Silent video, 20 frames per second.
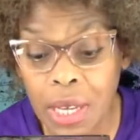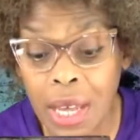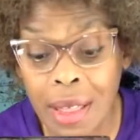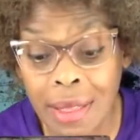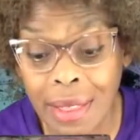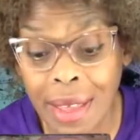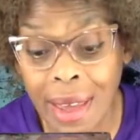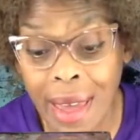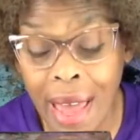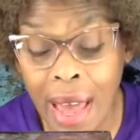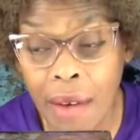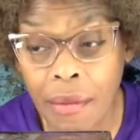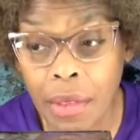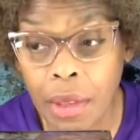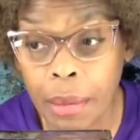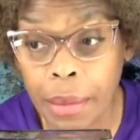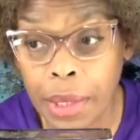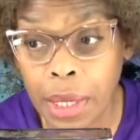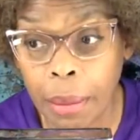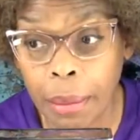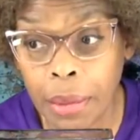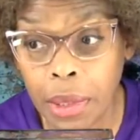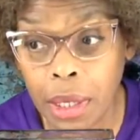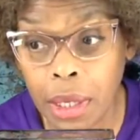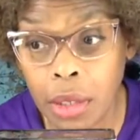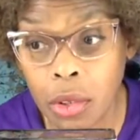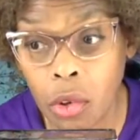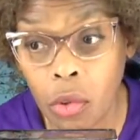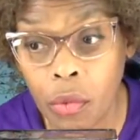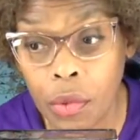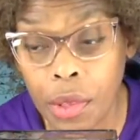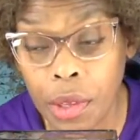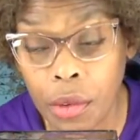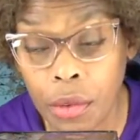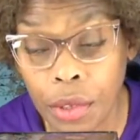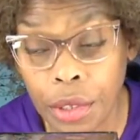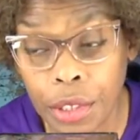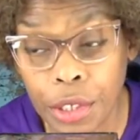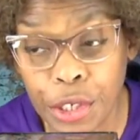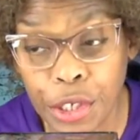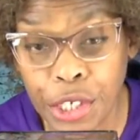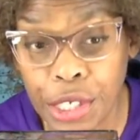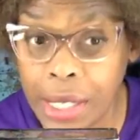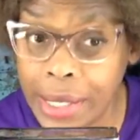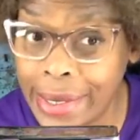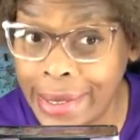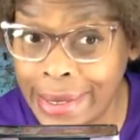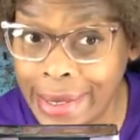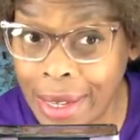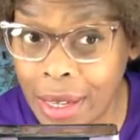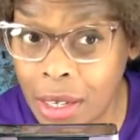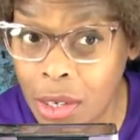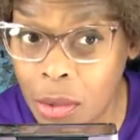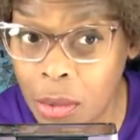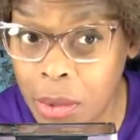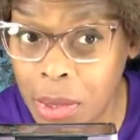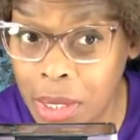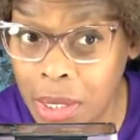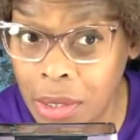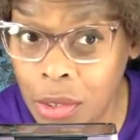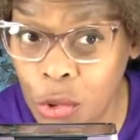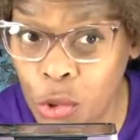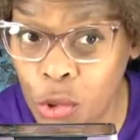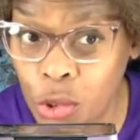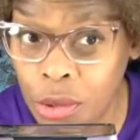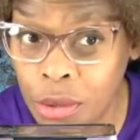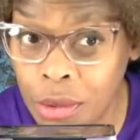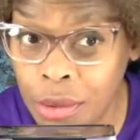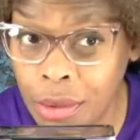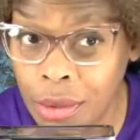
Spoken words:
and they have them, and I'm looking over there, they're just out of reach.